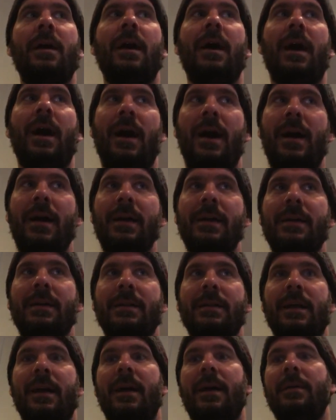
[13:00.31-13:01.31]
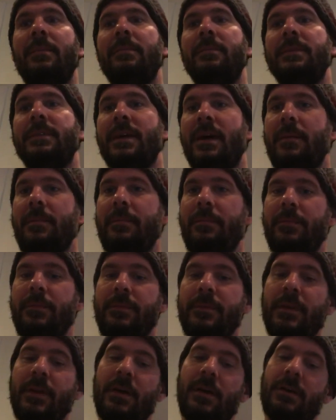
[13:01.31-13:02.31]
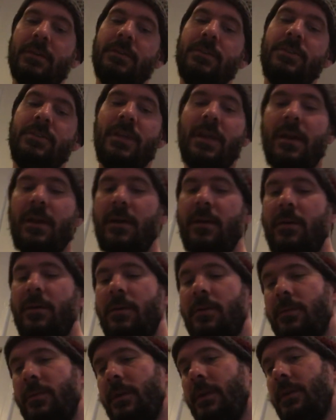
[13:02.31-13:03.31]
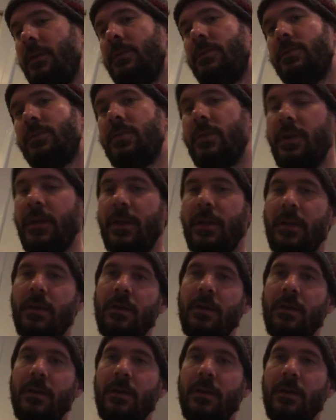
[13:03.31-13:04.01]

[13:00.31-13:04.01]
I climbed up the cherry tree.